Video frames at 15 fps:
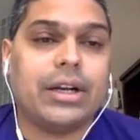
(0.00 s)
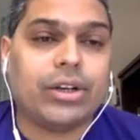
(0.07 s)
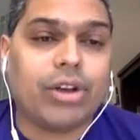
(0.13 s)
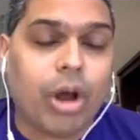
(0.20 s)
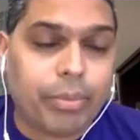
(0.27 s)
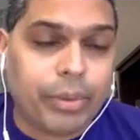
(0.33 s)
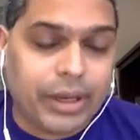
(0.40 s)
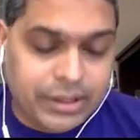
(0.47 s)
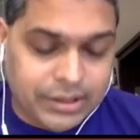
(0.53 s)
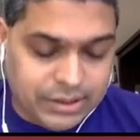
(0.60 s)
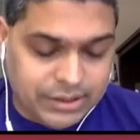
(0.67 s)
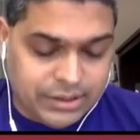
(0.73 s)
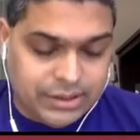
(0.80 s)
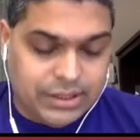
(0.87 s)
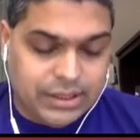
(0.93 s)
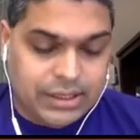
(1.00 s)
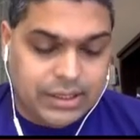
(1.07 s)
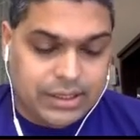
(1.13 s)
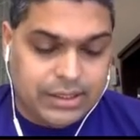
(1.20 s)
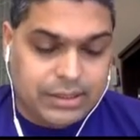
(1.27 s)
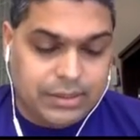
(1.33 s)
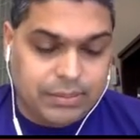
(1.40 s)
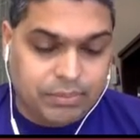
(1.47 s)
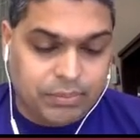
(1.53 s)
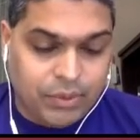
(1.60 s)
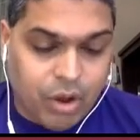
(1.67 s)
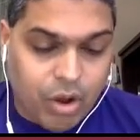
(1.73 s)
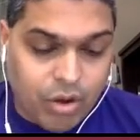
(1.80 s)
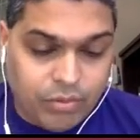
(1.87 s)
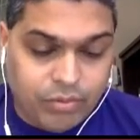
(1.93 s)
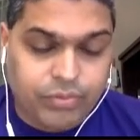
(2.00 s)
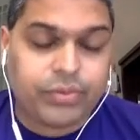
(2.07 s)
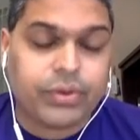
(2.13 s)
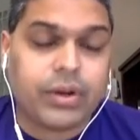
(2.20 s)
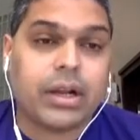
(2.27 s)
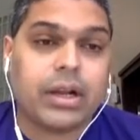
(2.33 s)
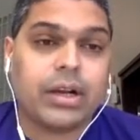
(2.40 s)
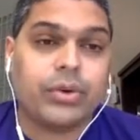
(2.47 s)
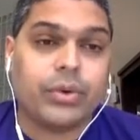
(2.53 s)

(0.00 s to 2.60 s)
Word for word: topic um, of uh,